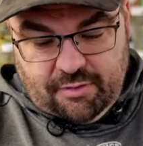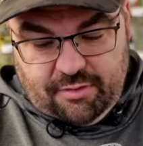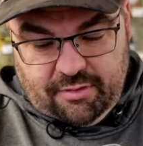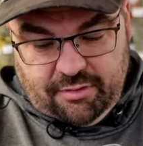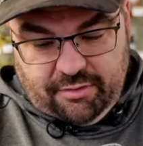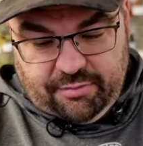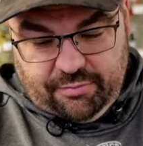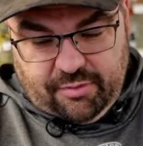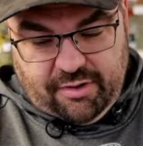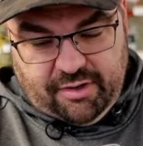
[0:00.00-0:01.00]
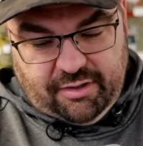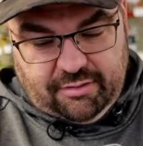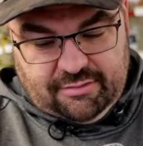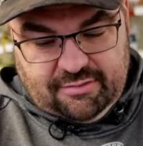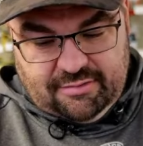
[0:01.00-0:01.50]
All
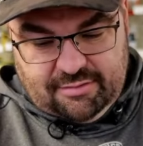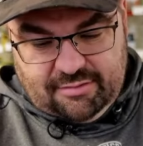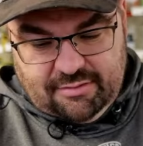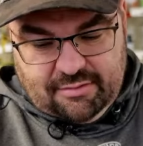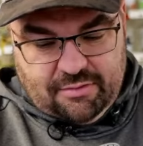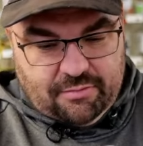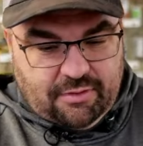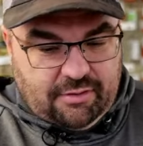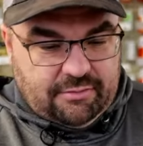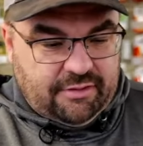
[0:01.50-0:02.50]
right. Well,